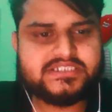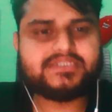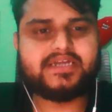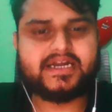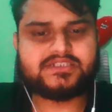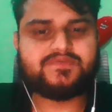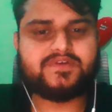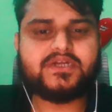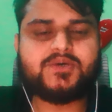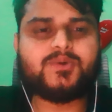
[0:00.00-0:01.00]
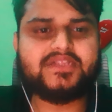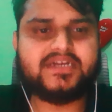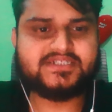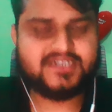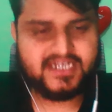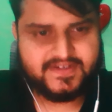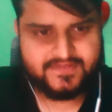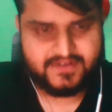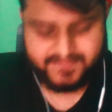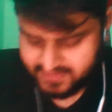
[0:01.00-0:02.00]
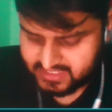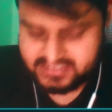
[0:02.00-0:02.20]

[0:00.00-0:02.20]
that's very good that you have faced